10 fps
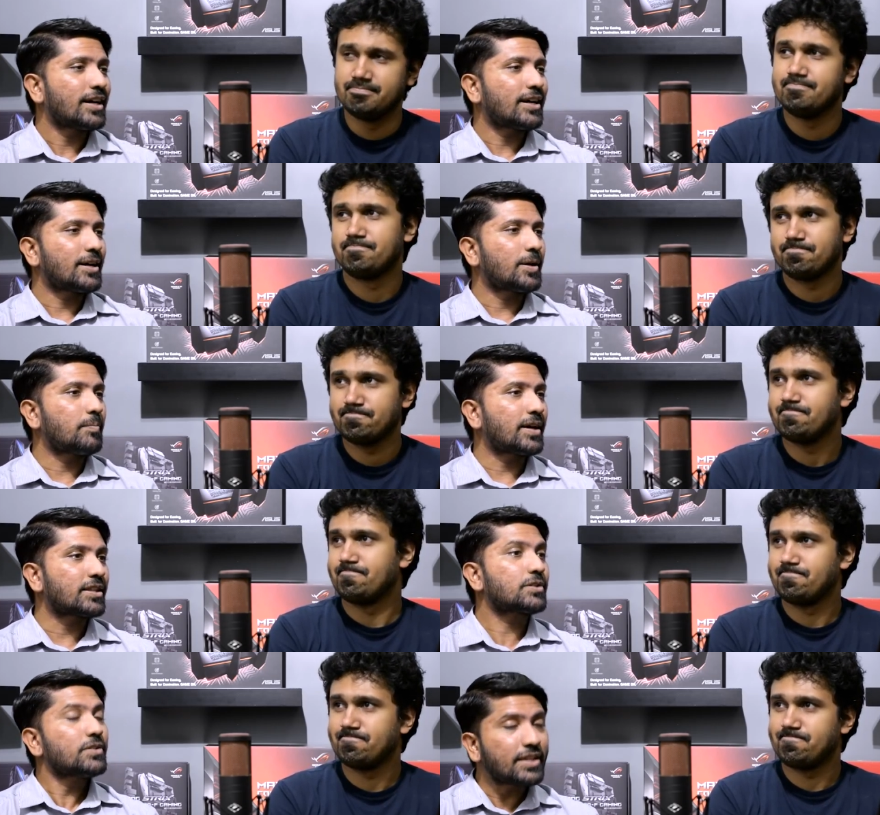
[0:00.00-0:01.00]
Speaker 1: Uh, but
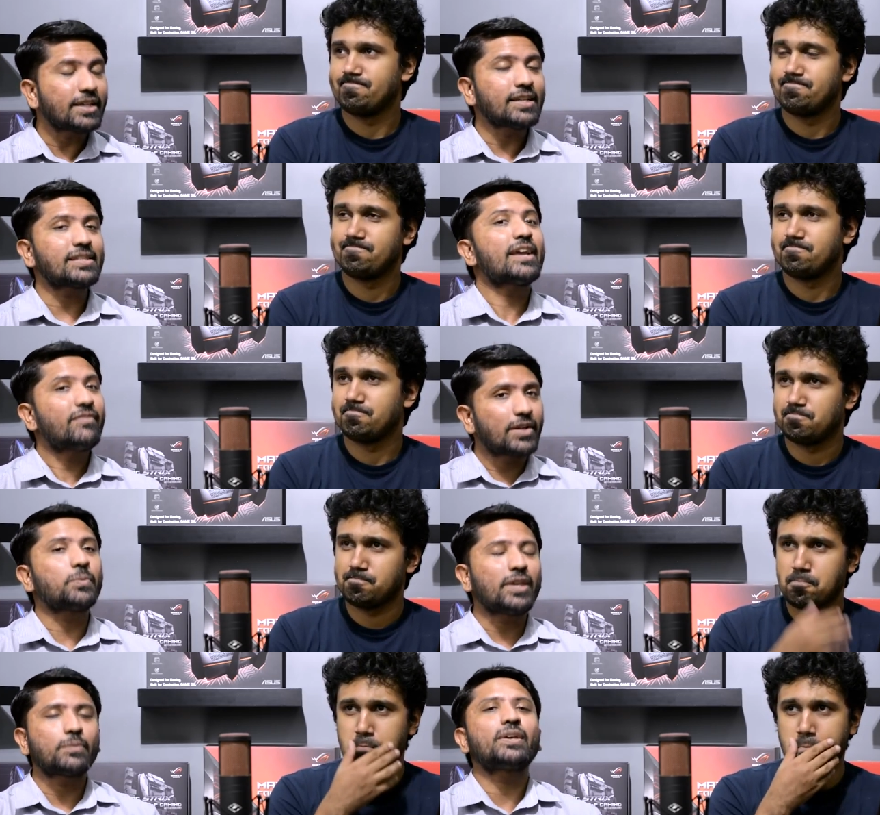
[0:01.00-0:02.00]
the good thing is every
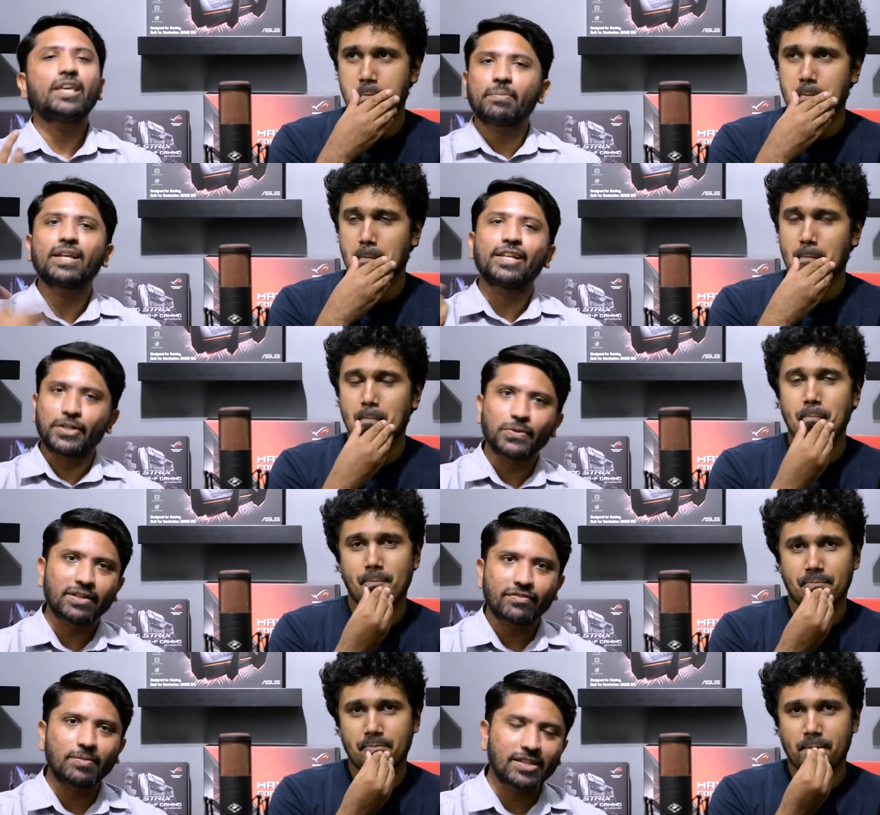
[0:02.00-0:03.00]
week we keep getting new
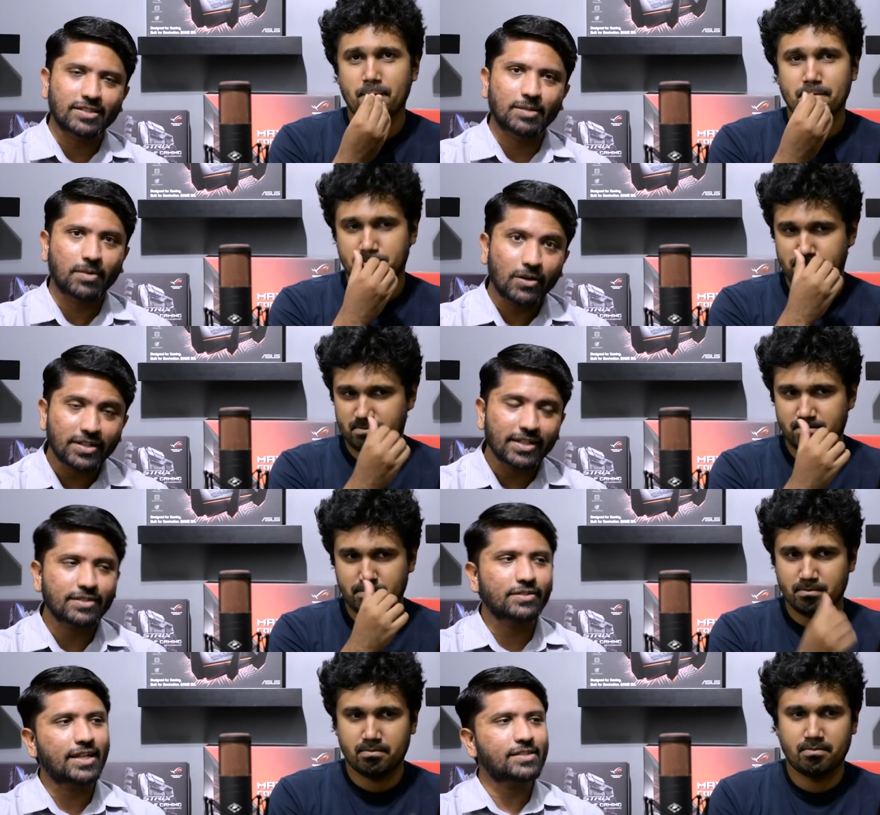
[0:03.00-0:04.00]
information about it.
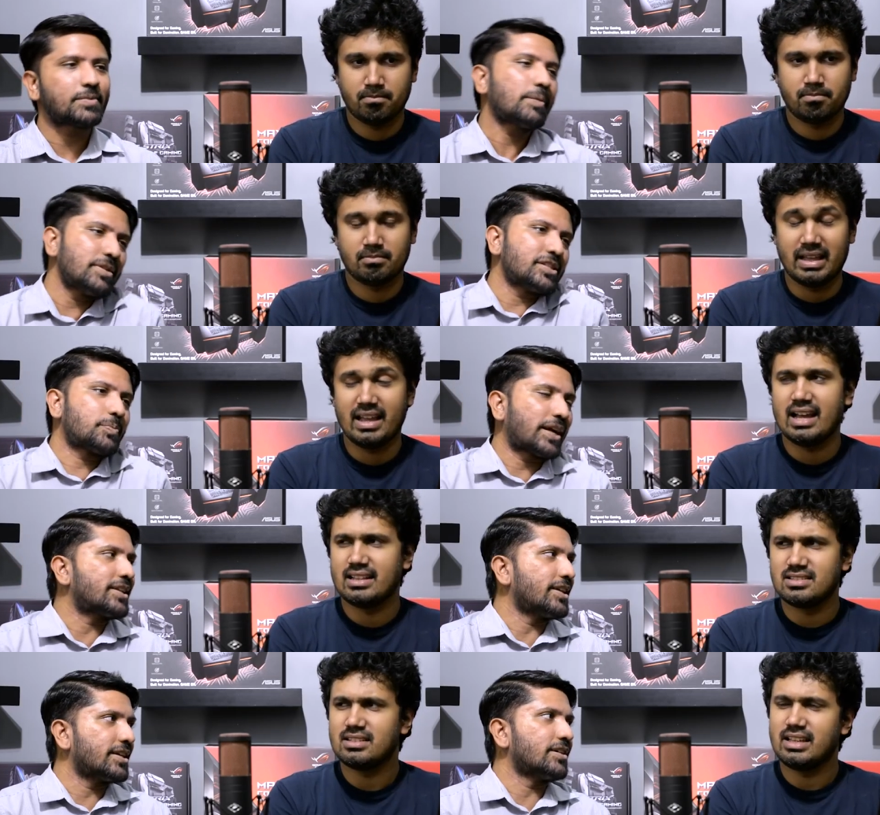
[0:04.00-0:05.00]
So that's that means it's yeah,
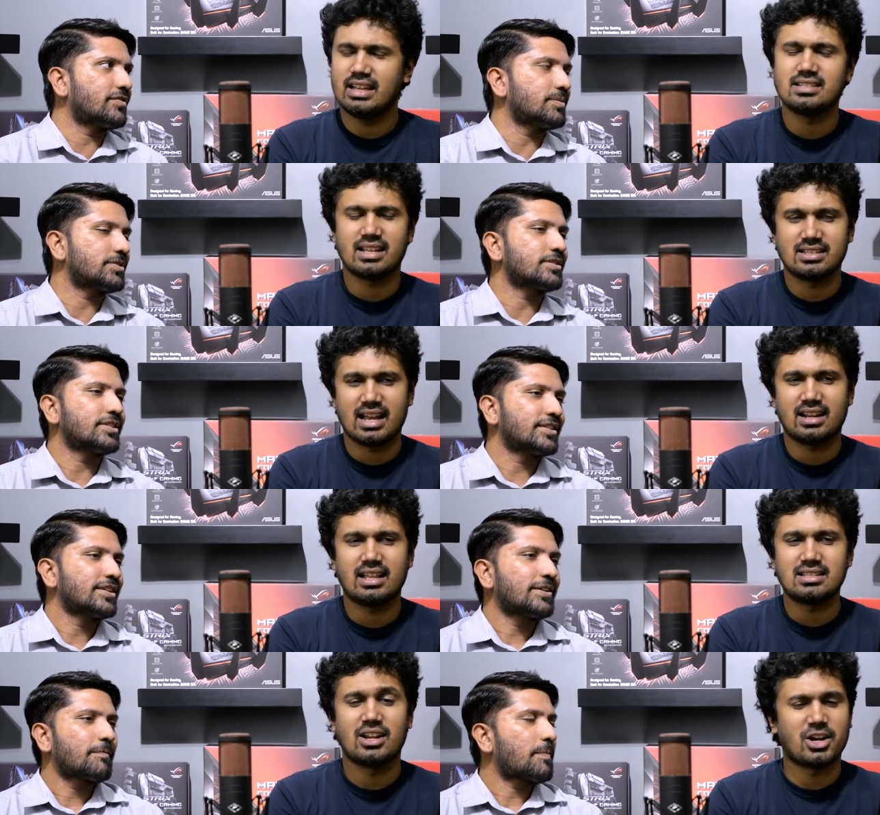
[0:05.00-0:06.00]
practically continuous. Yes, exactly.
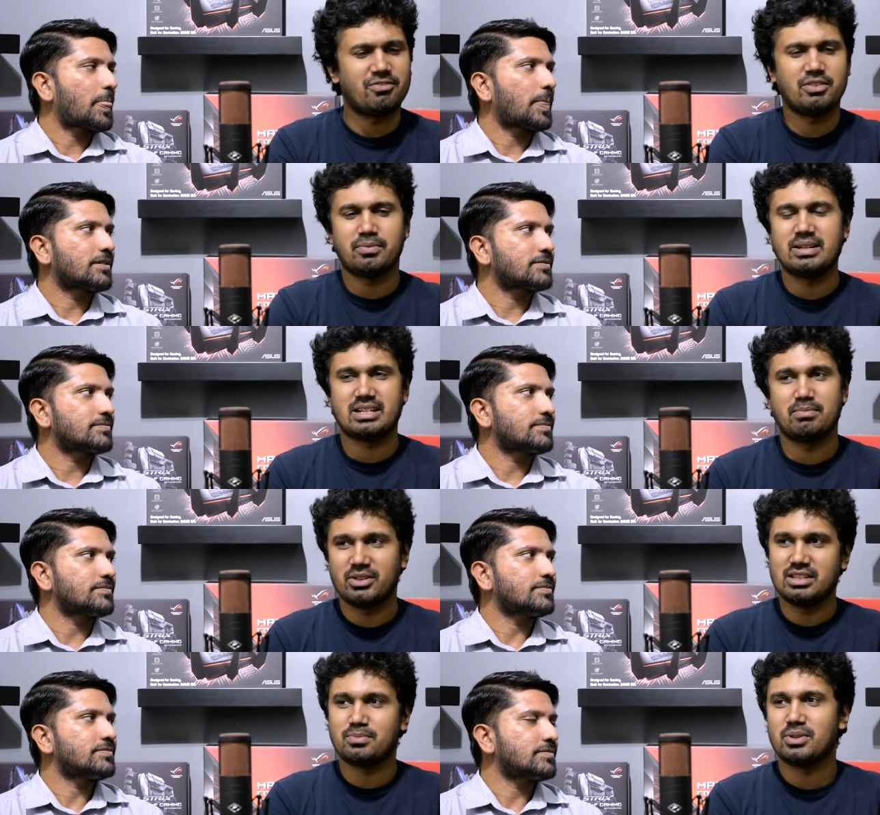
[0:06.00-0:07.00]
Speaker 2: That's a lot of information
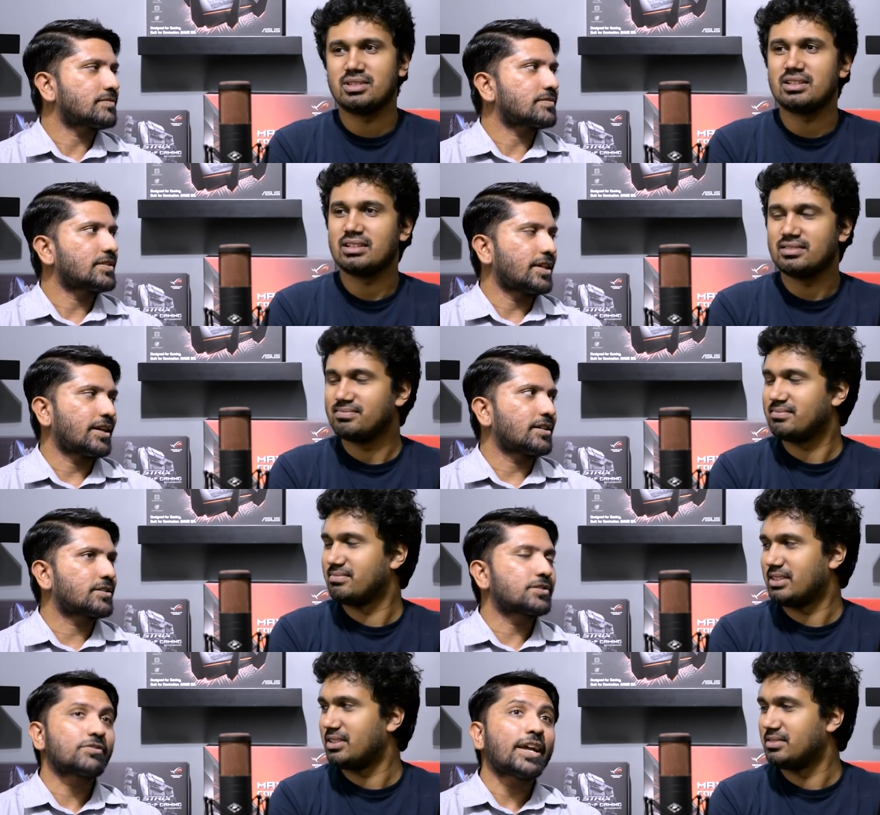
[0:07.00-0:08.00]
about this
Speaker 1: processor. Yeah.
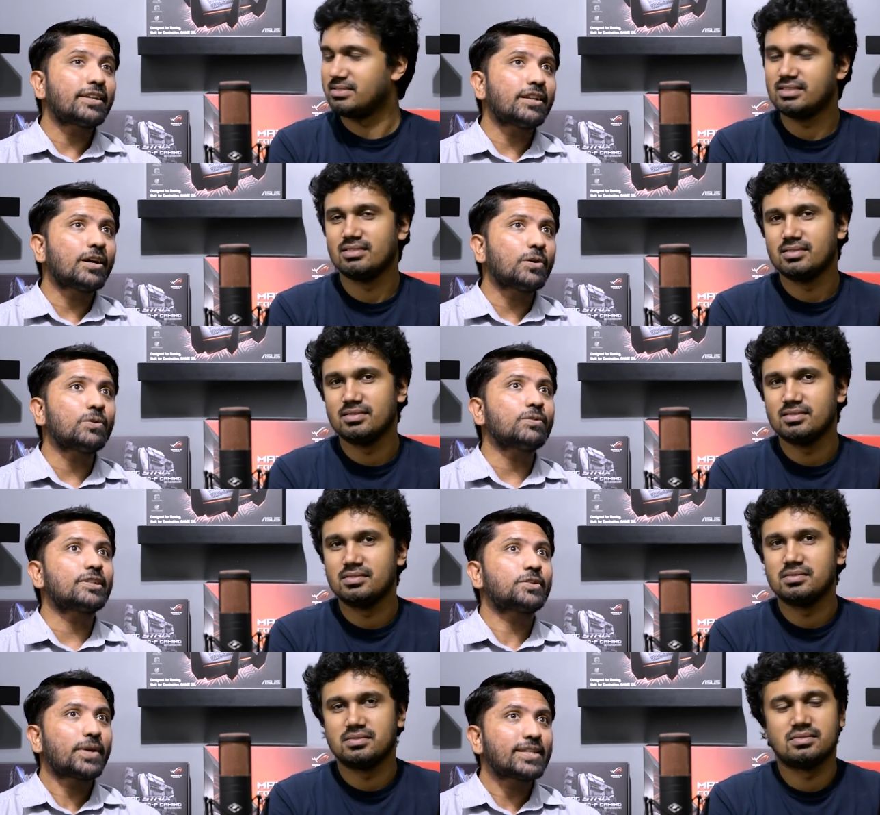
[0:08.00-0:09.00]
So right now
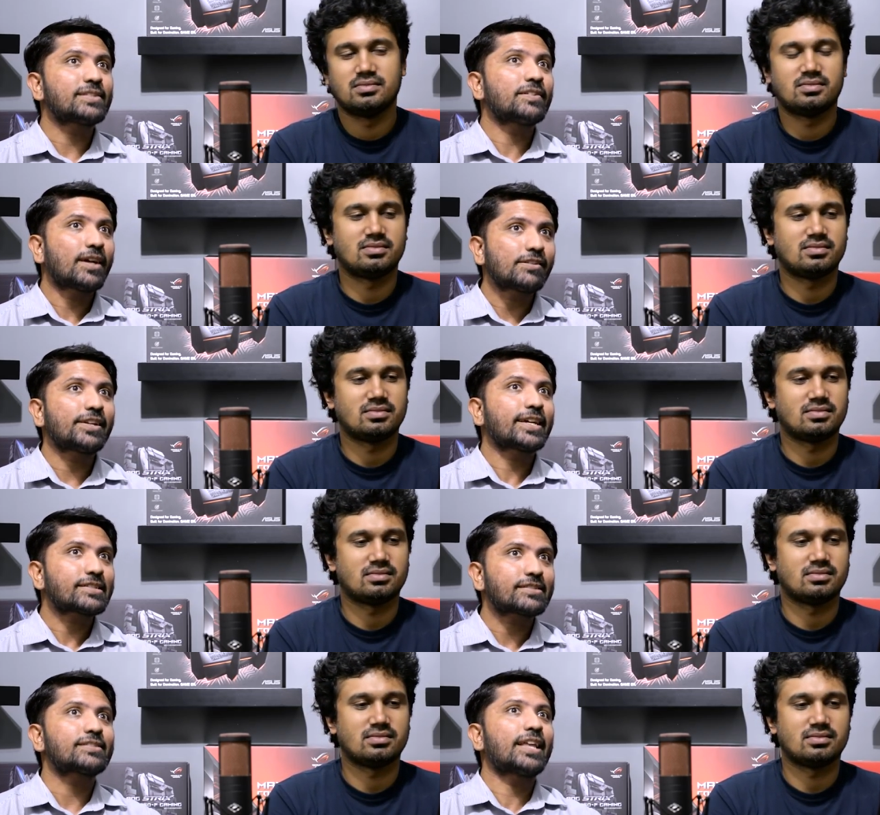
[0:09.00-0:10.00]
the
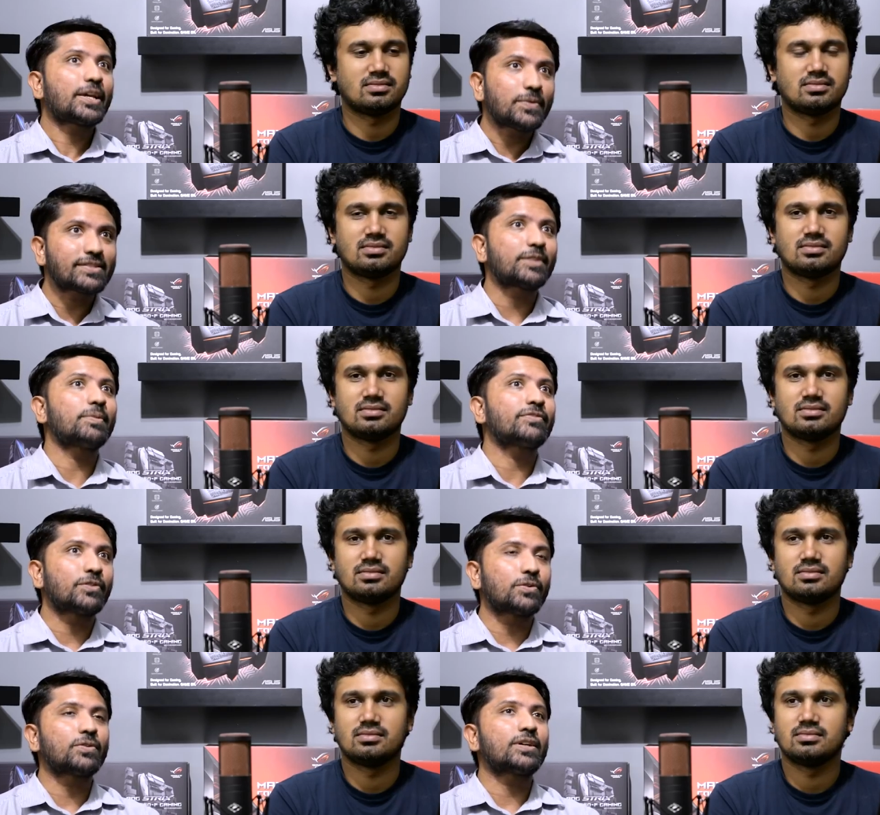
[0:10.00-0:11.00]
2700X, like we said
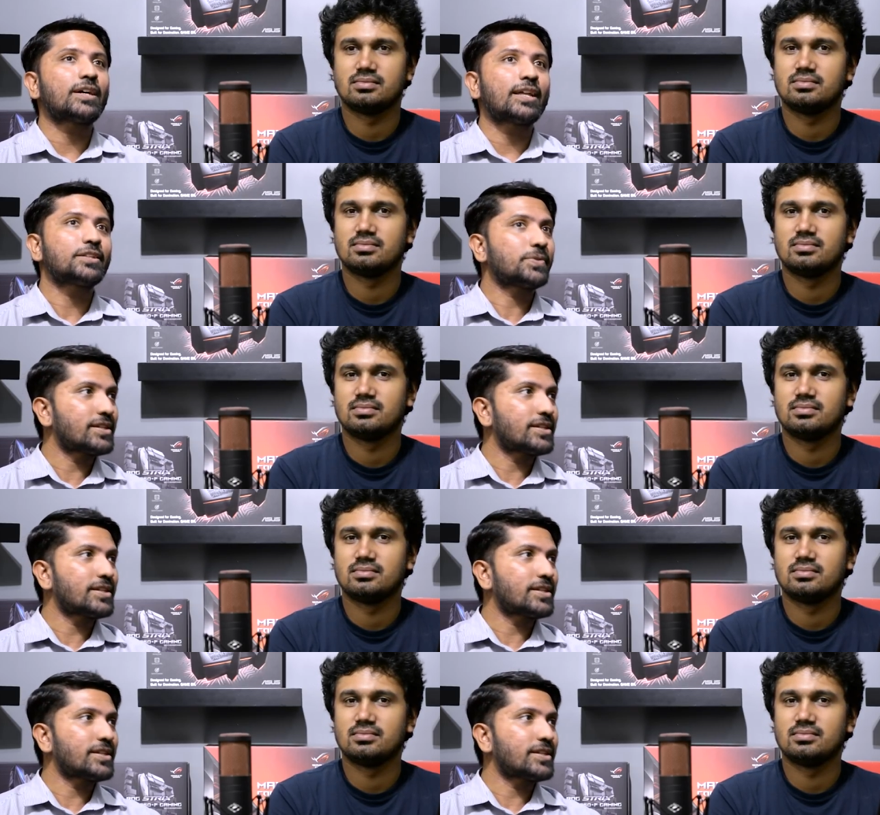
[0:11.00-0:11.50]
before, and the